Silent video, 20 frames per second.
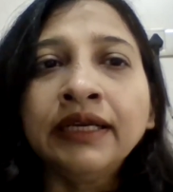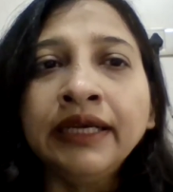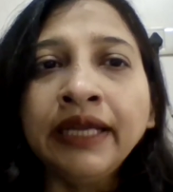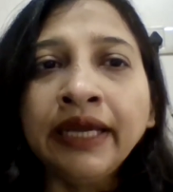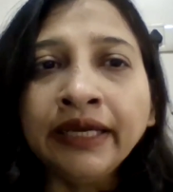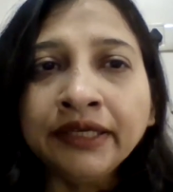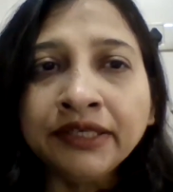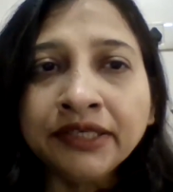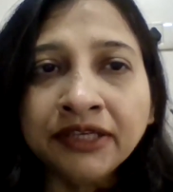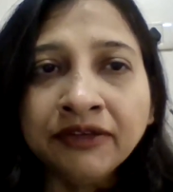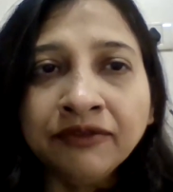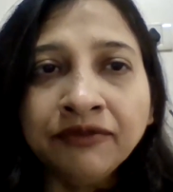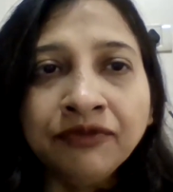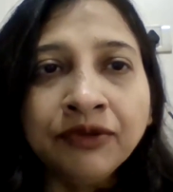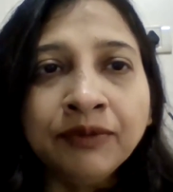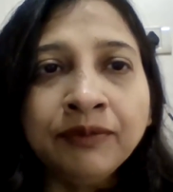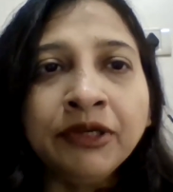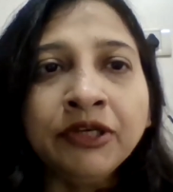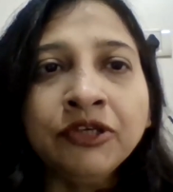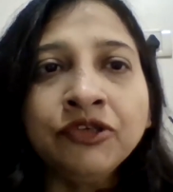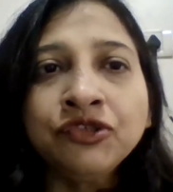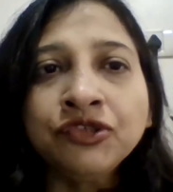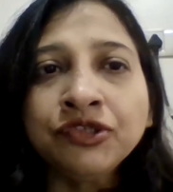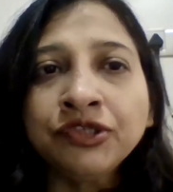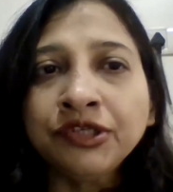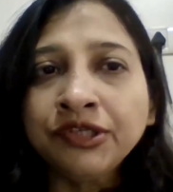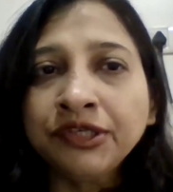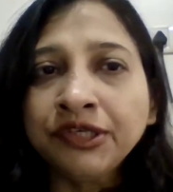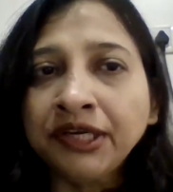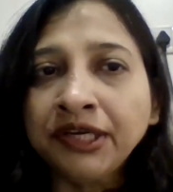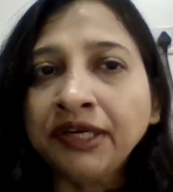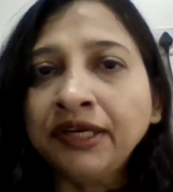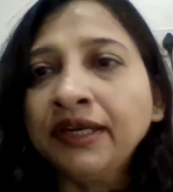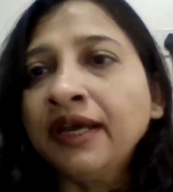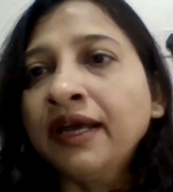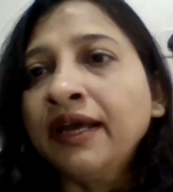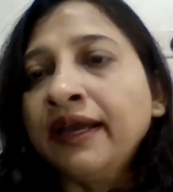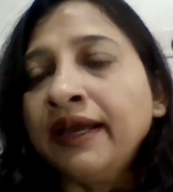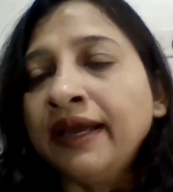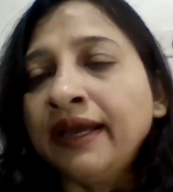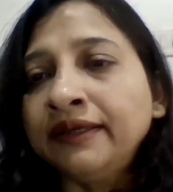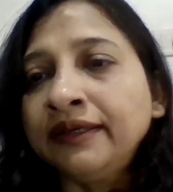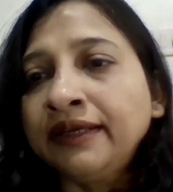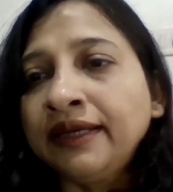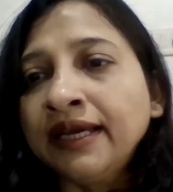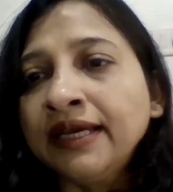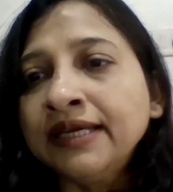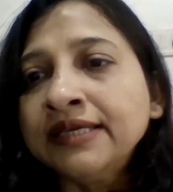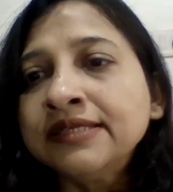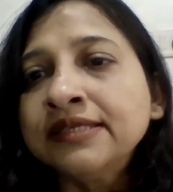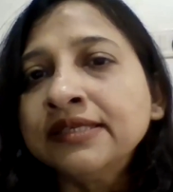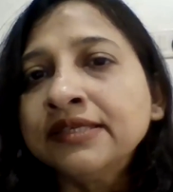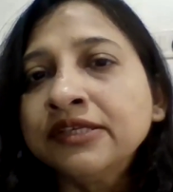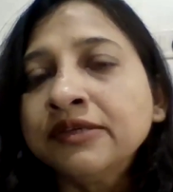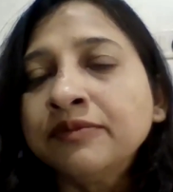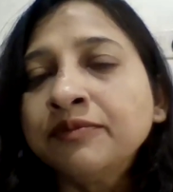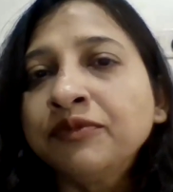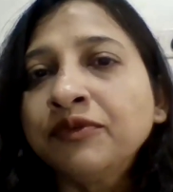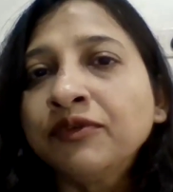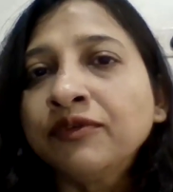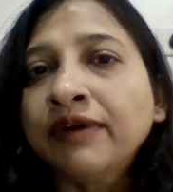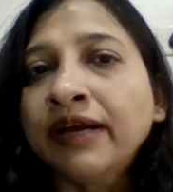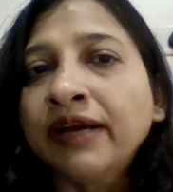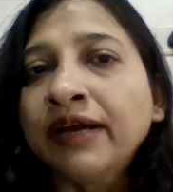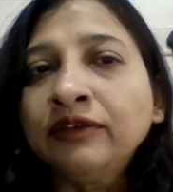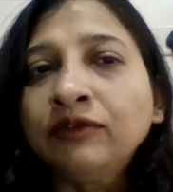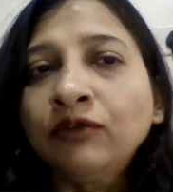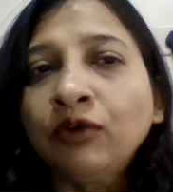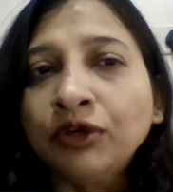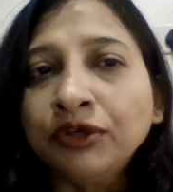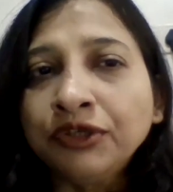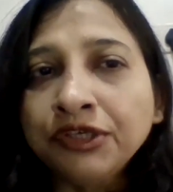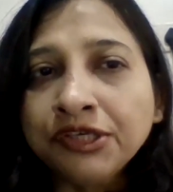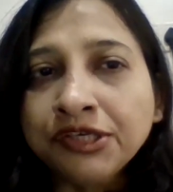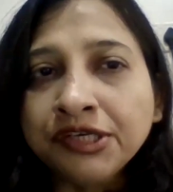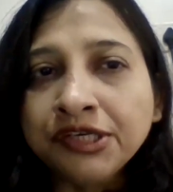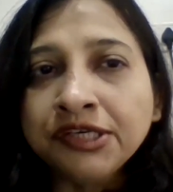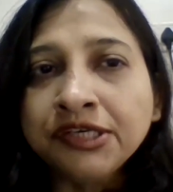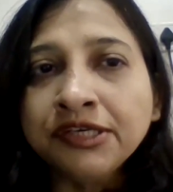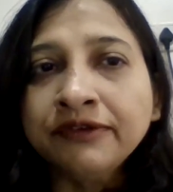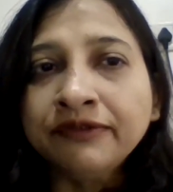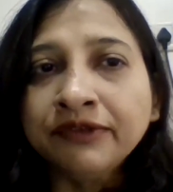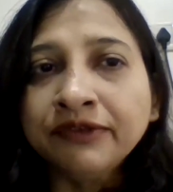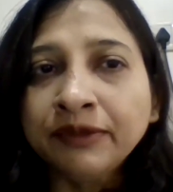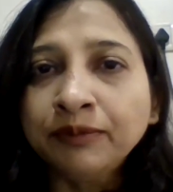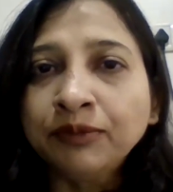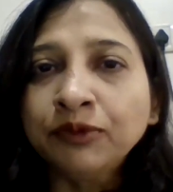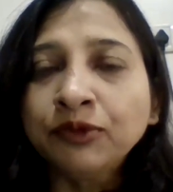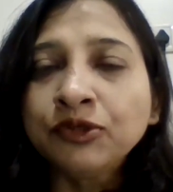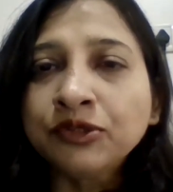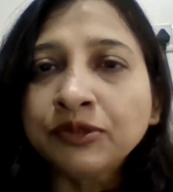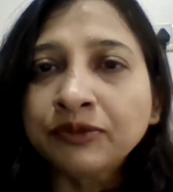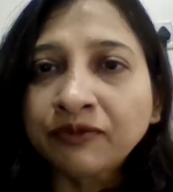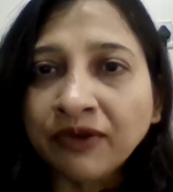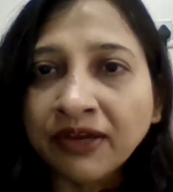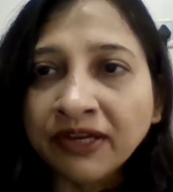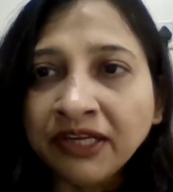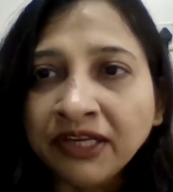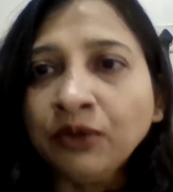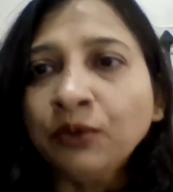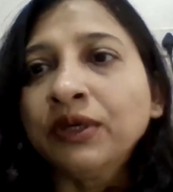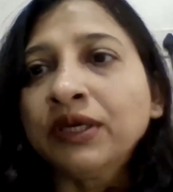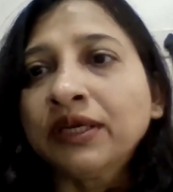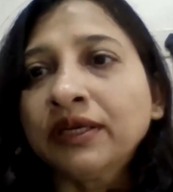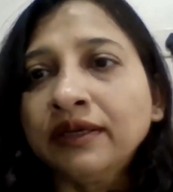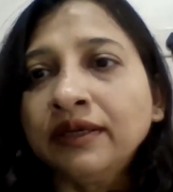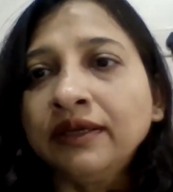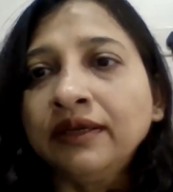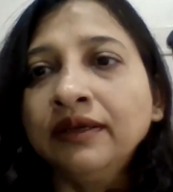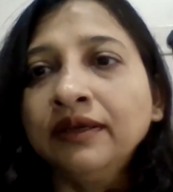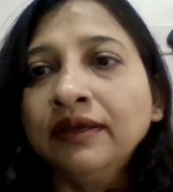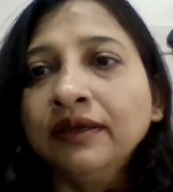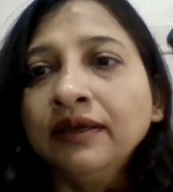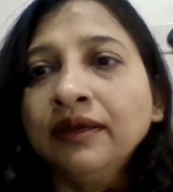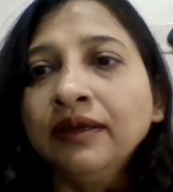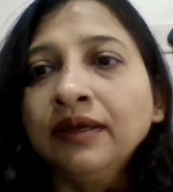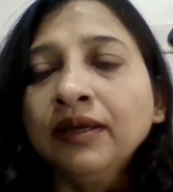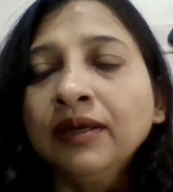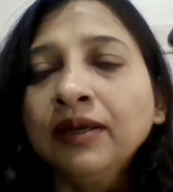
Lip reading: collect information, data, analyze it, and provide quantitative inputs very quickly.